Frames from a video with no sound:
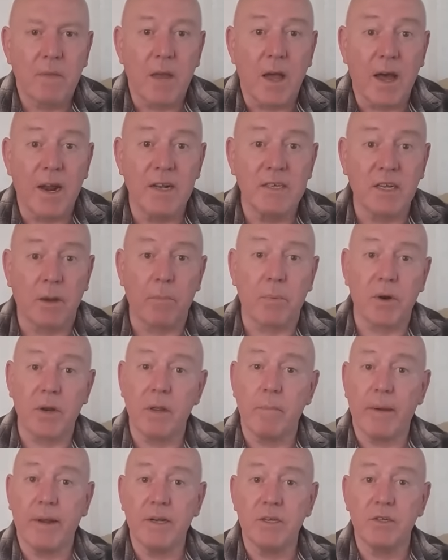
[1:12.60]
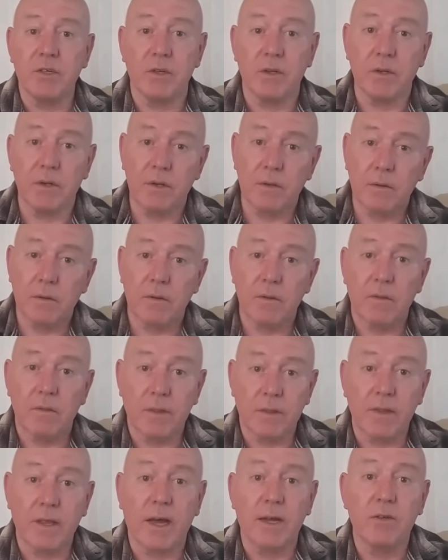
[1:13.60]
And as I pre-mentioned,
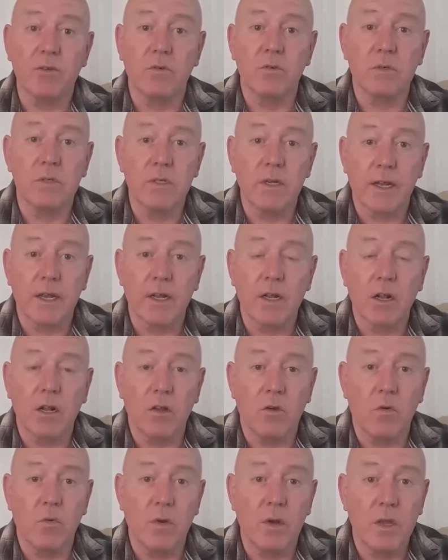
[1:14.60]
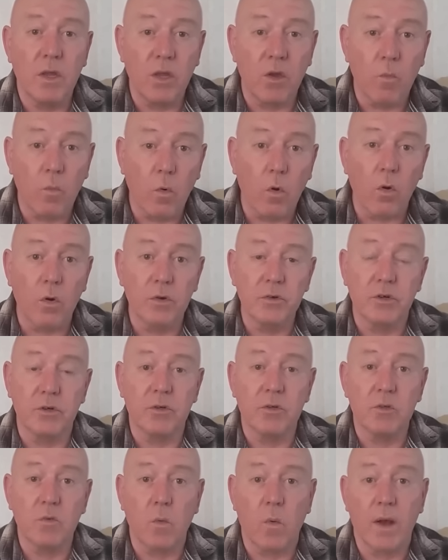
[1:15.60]
that does include your water
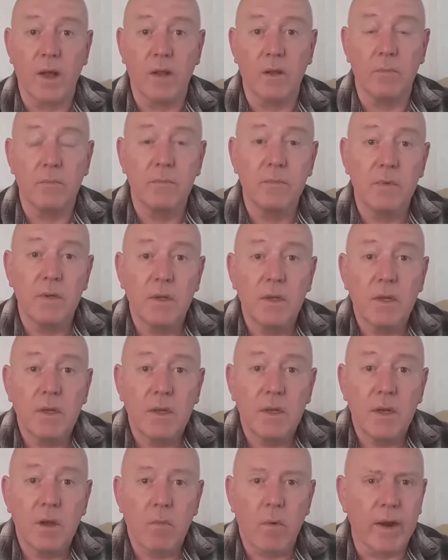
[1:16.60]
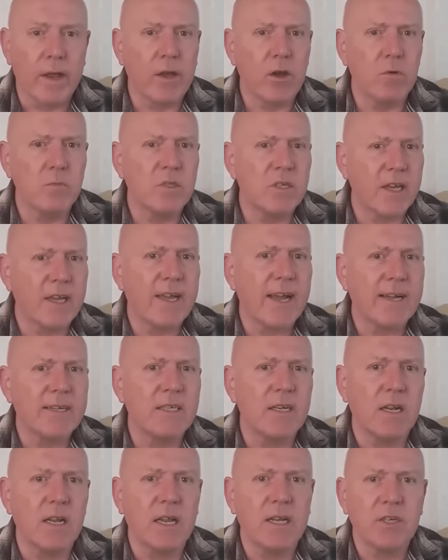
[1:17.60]
as well. When it comes to gas
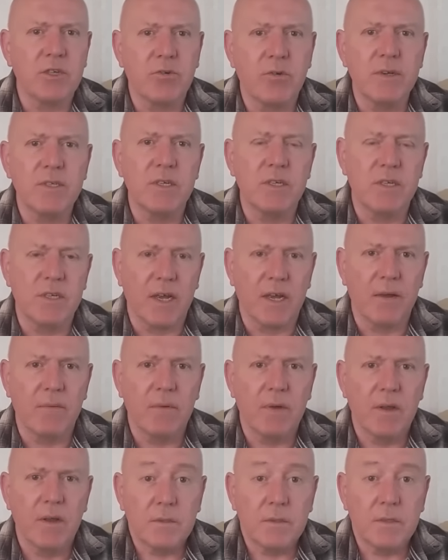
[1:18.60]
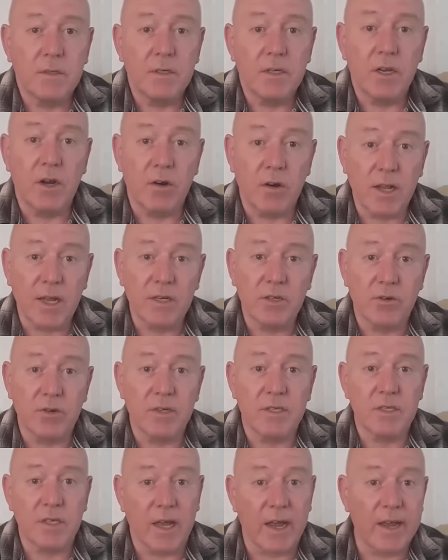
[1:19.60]
and electricity, your
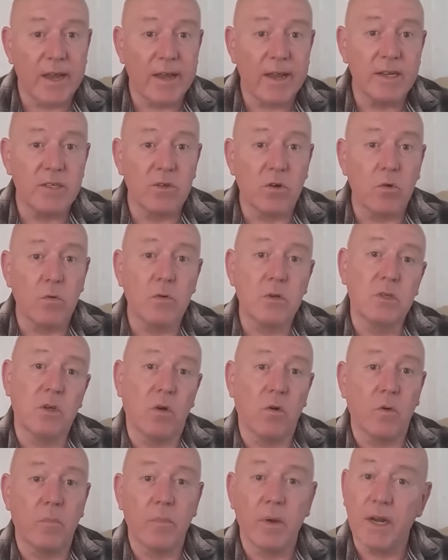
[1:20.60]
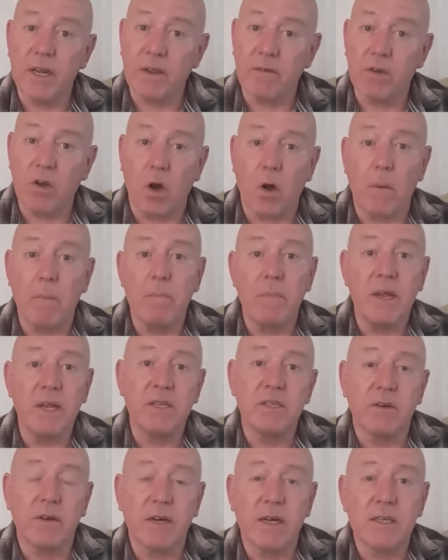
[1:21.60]
electricity is hooked up and you've got a
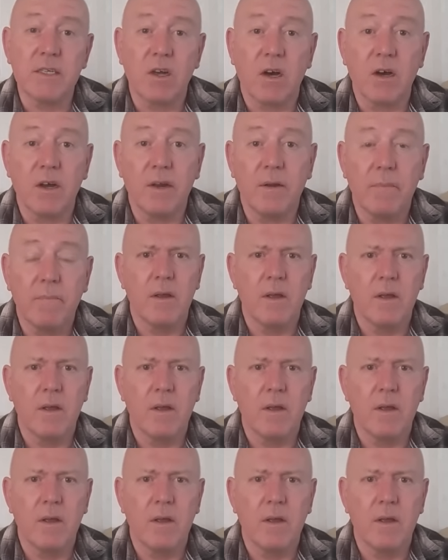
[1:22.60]
meter outside.